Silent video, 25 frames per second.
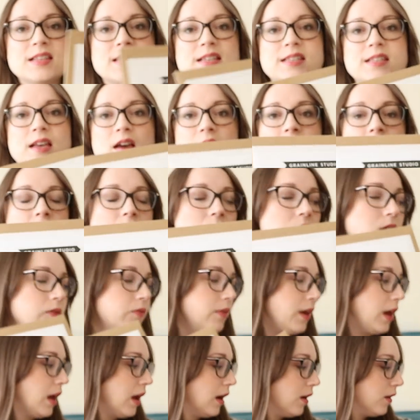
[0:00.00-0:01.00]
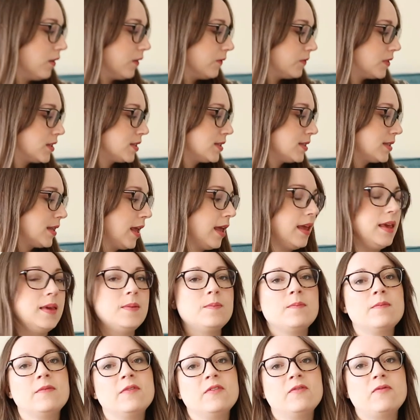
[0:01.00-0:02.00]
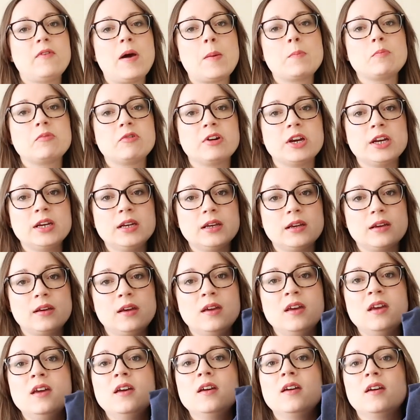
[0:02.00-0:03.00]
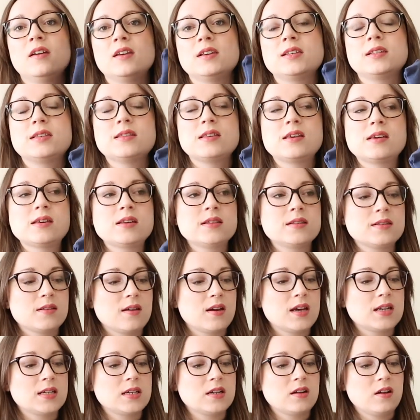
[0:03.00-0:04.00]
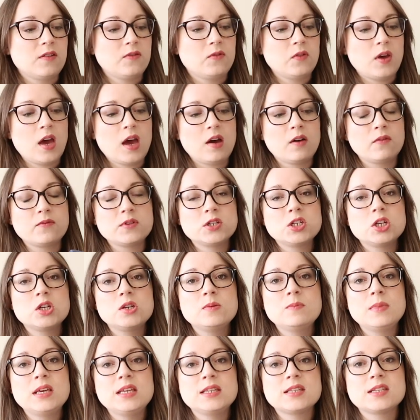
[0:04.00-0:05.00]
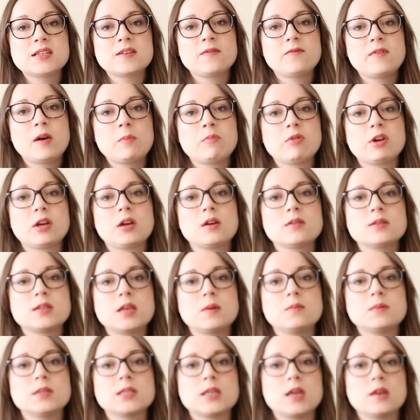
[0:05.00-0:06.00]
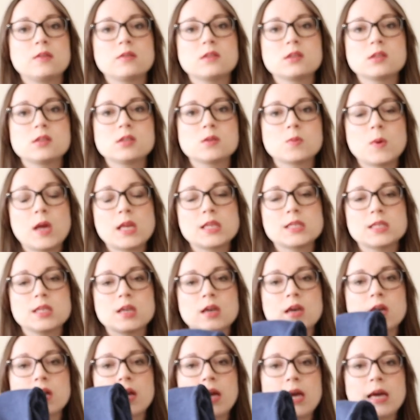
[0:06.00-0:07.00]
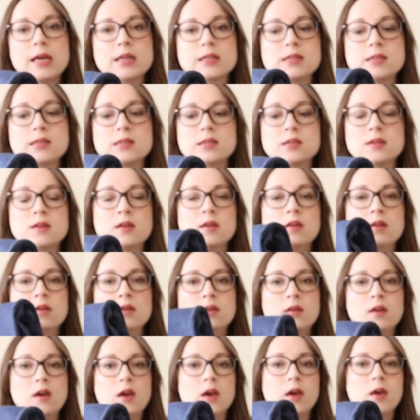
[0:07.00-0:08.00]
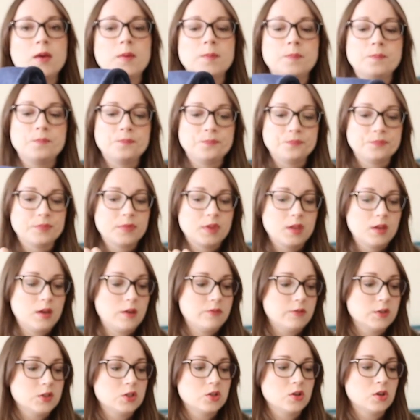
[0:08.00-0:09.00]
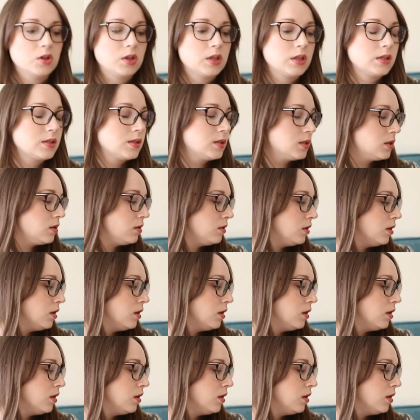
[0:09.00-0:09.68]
as I say, I've cut that out of the same fabric as this. I had enough out of 2 meters of fabric. I was able to get the sweater and the joggers,